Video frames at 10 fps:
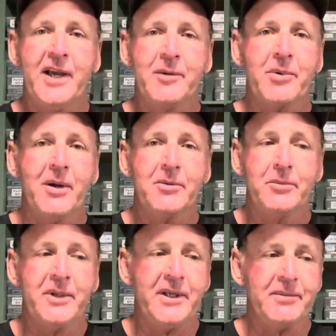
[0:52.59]
I had
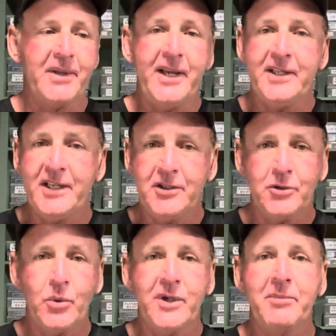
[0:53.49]
probably 18 to
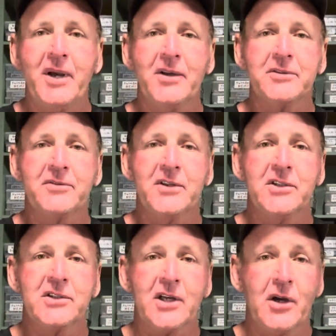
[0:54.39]
20 pounds of
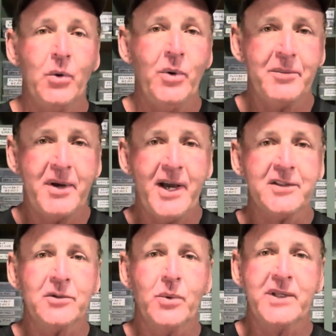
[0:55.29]
fish. I caught one
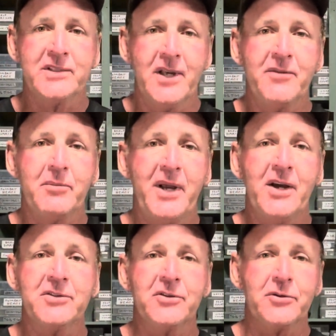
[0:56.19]
bass that weighed 7
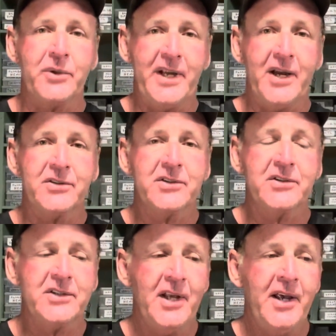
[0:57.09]
pounds and 3 ounces.